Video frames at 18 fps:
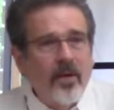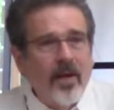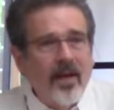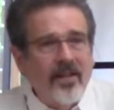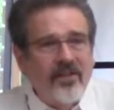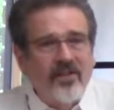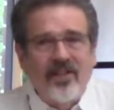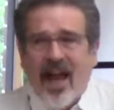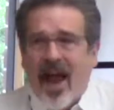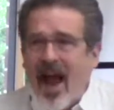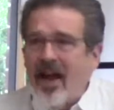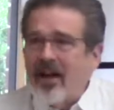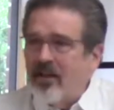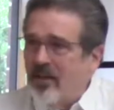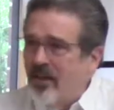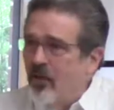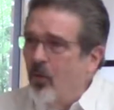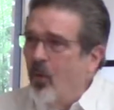
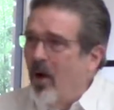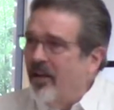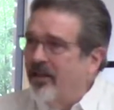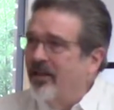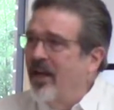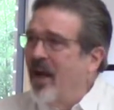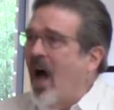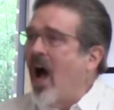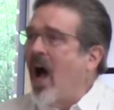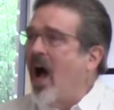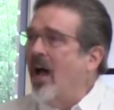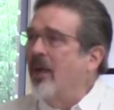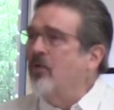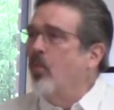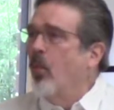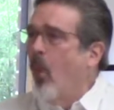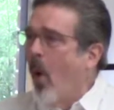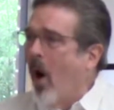exactly what
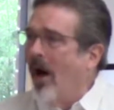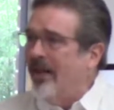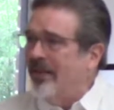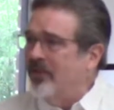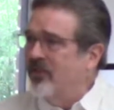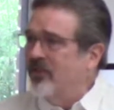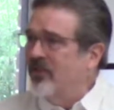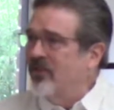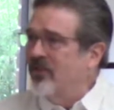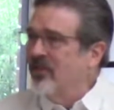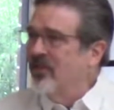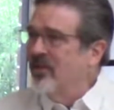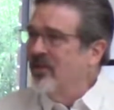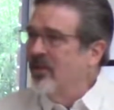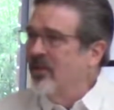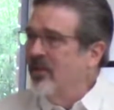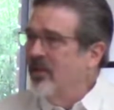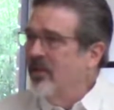God wants
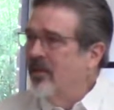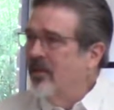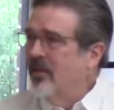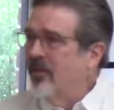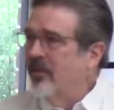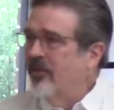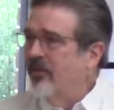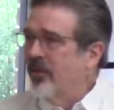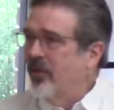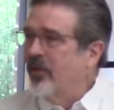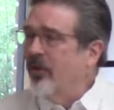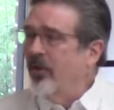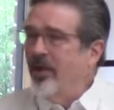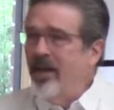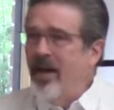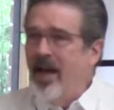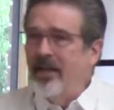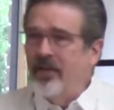for
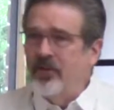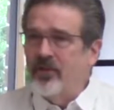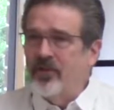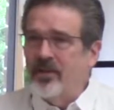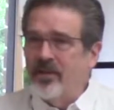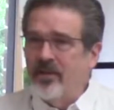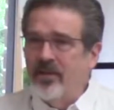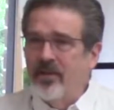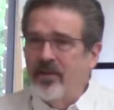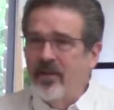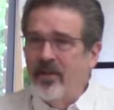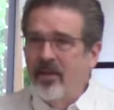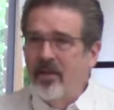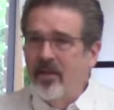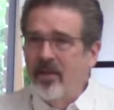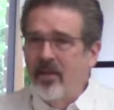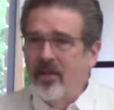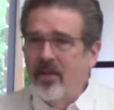creation,
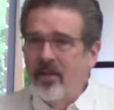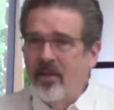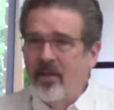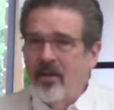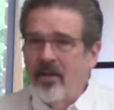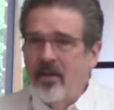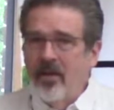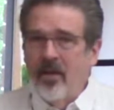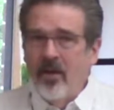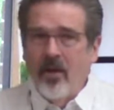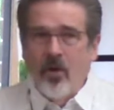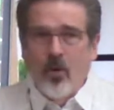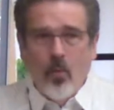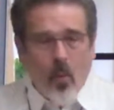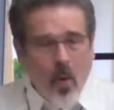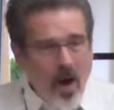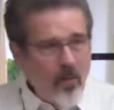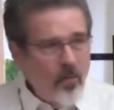
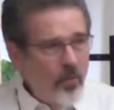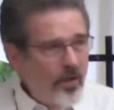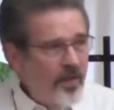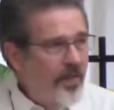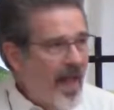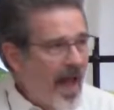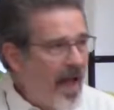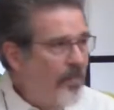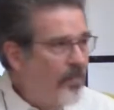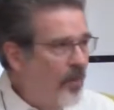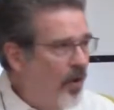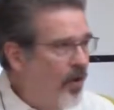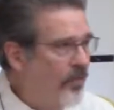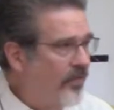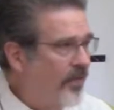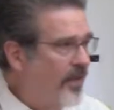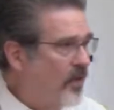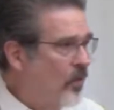what would that
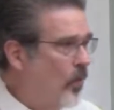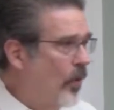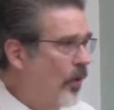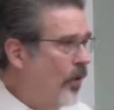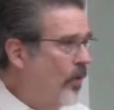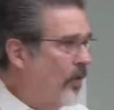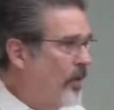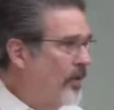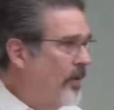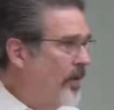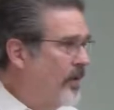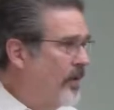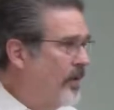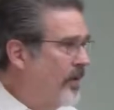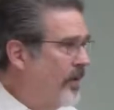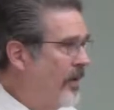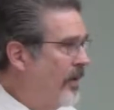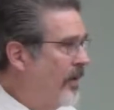perfect world
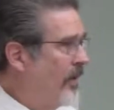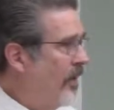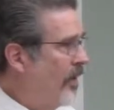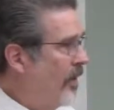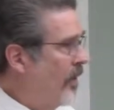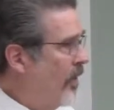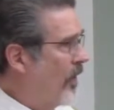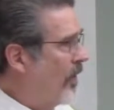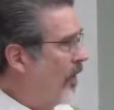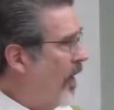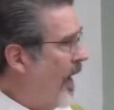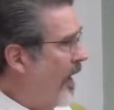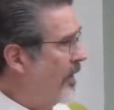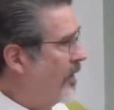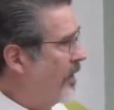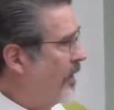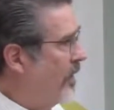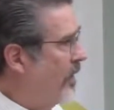look
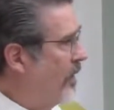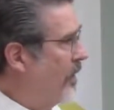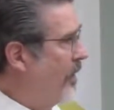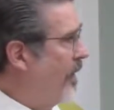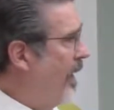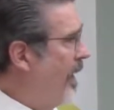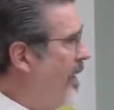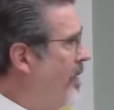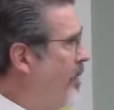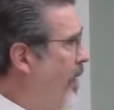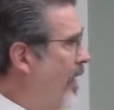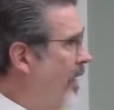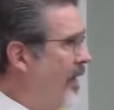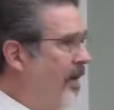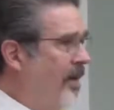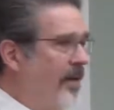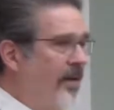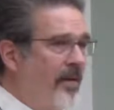like to you? Anybody?